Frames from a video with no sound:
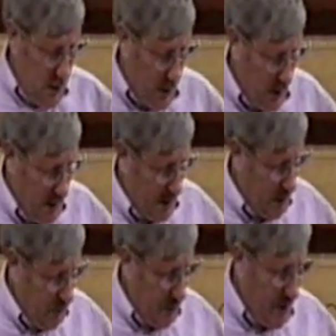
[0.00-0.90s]

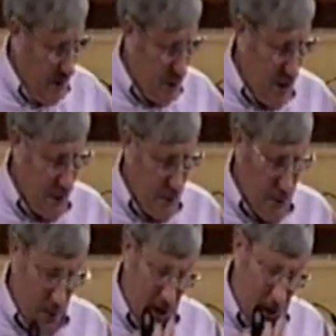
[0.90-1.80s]
collectively in chapter
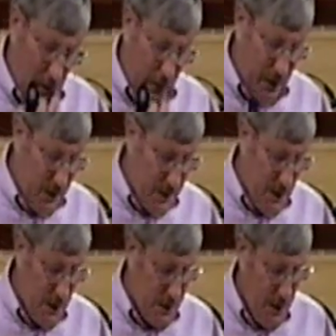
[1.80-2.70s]
12 when he
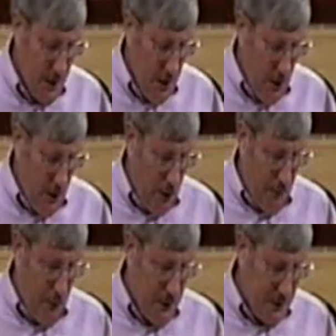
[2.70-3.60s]
says,
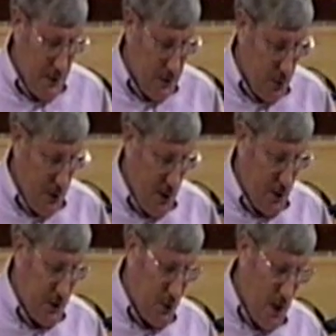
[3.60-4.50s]
"Therefore, since we are
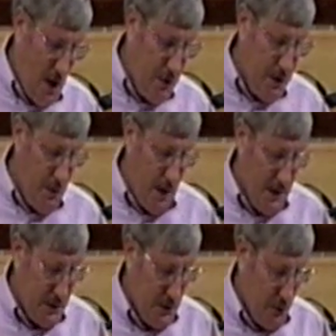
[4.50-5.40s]
surrounded by
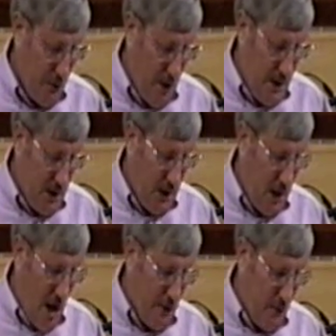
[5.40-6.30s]
so great a
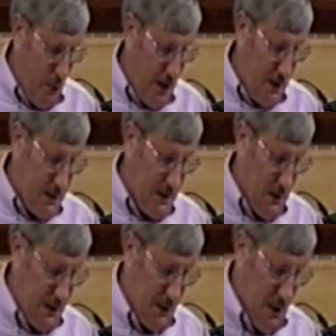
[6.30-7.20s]
cloud of
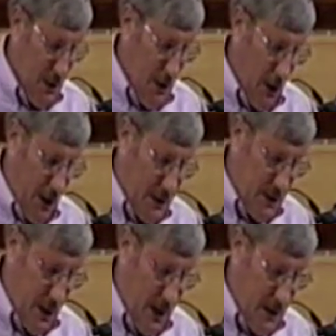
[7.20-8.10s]
witnesses, let us
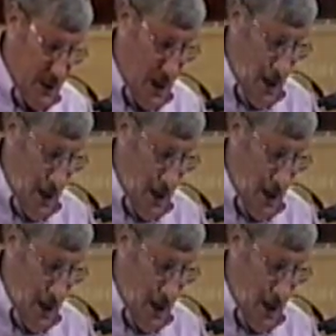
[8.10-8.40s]
lay aside